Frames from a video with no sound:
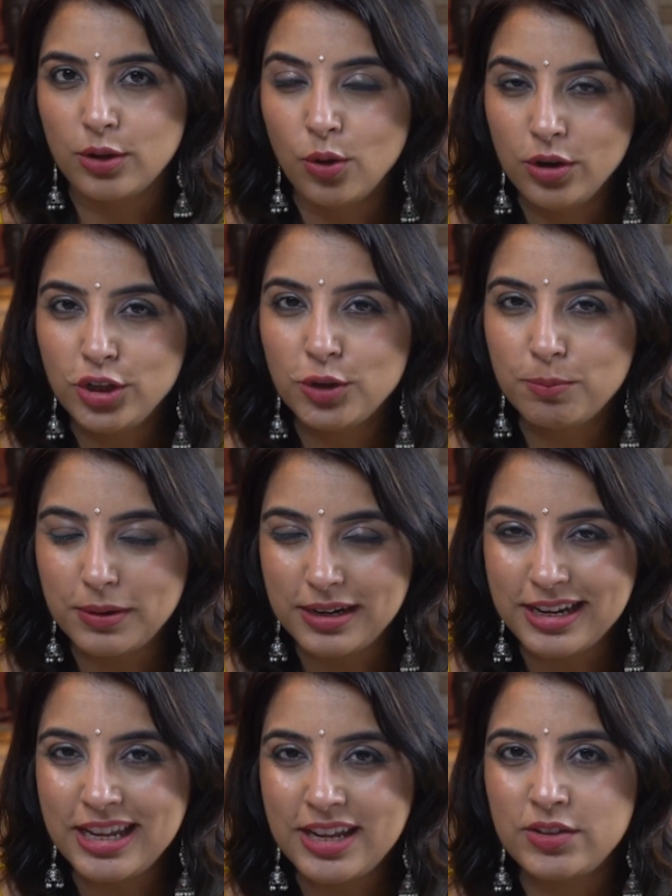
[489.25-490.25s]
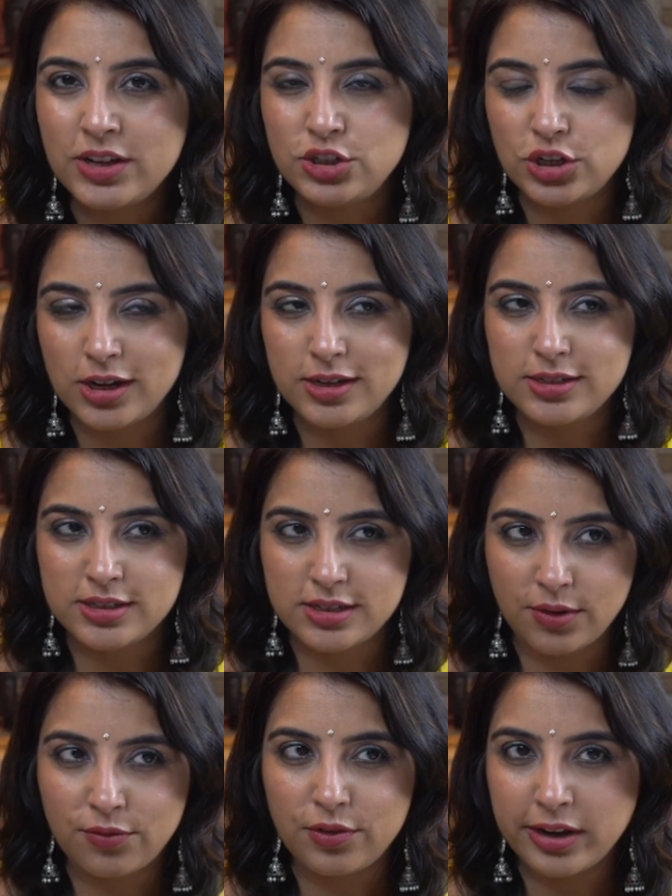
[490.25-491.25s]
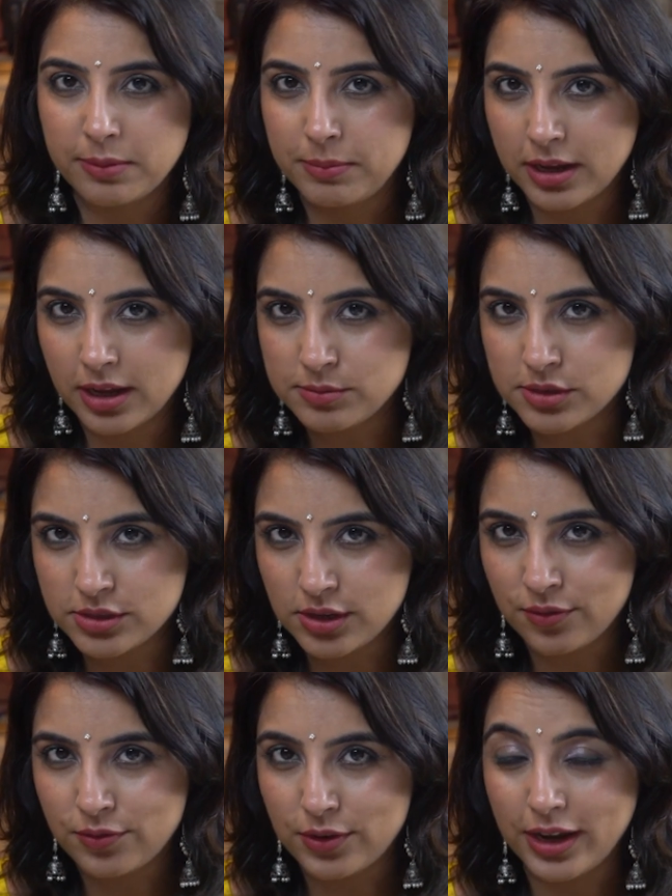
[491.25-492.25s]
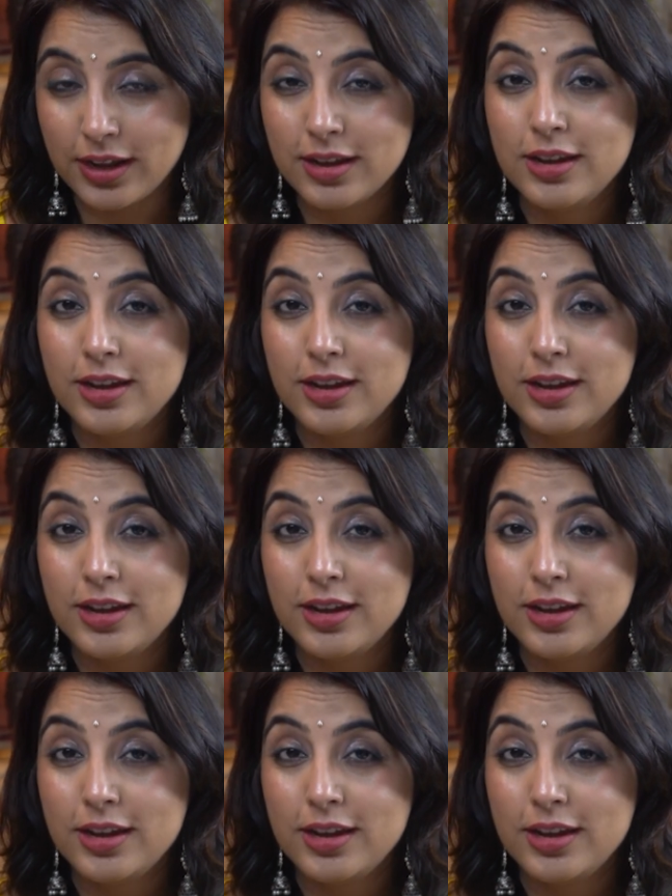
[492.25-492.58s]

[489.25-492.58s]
Only you believe that jail is a suffering, it becomes a suffering.